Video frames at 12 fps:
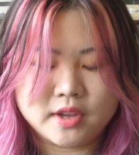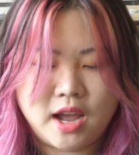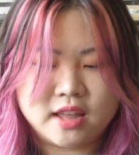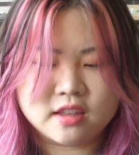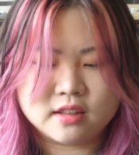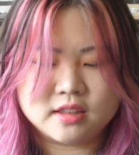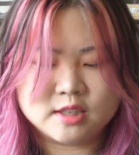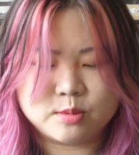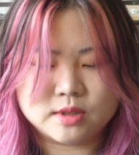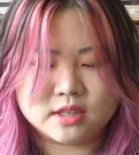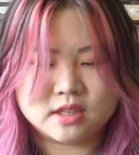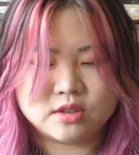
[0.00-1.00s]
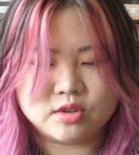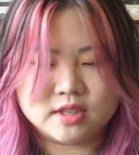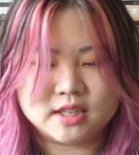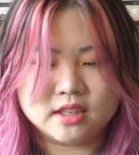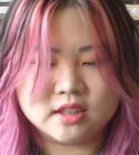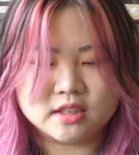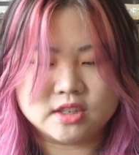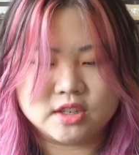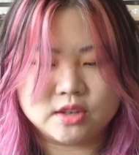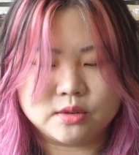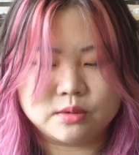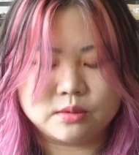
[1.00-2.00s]
I thought this was an interesting look
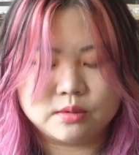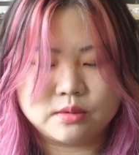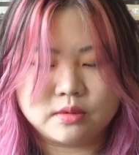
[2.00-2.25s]
too.